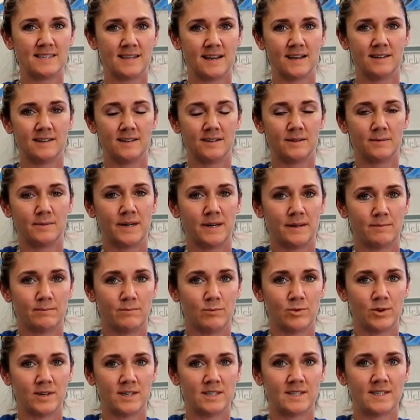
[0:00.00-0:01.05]
a little bit
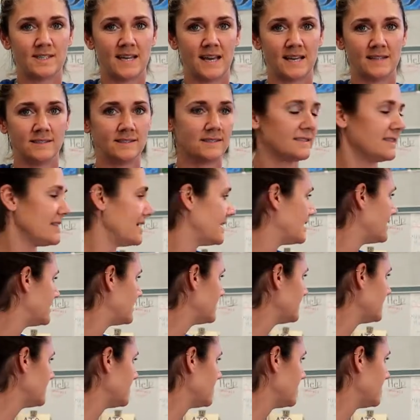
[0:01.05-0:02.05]
more sense than,